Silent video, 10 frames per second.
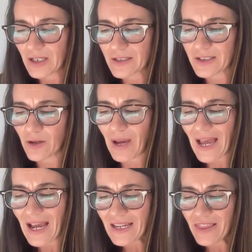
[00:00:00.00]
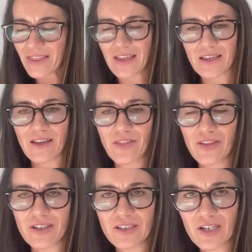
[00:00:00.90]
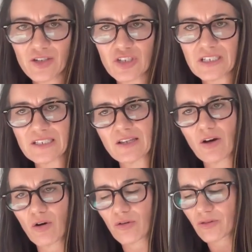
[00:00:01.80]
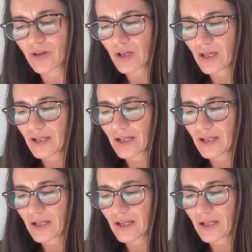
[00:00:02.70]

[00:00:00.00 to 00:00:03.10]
So anything that touches on